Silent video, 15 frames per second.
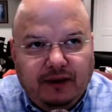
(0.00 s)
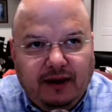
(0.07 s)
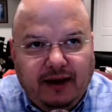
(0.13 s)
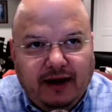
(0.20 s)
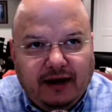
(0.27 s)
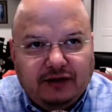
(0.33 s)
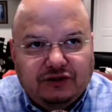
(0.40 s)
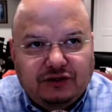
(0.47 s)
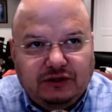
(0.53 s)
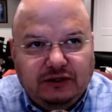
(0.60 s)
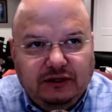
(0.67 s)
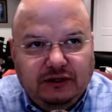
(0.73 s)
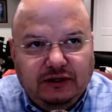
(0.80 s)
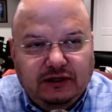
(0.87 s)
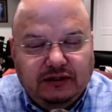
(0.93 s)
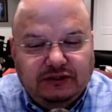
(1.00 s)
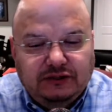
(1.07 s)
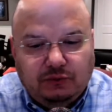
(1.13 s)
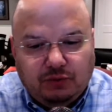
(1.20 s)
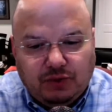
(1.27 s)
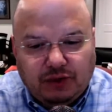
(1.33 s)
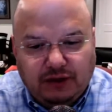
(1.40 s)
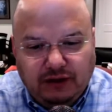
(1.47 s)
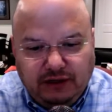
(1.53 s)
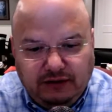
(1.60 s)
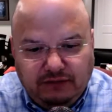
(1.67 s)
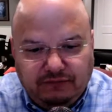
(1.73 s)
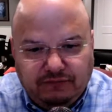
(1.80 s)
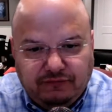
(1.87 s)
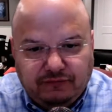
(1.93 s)
Actually, it's a
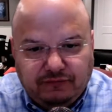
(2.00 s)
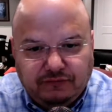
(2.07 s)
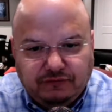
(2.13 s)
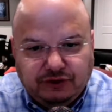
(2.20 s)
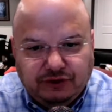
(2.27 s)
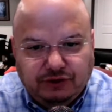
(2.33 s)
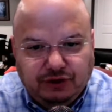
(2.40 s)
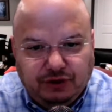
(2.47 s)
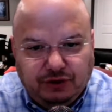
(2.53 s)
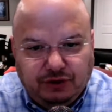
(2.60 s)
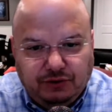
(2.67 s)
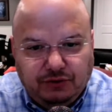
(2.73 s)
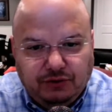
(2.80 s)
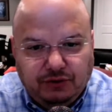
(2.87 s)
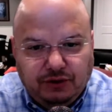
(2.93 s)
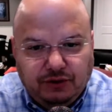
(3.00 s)
relief to know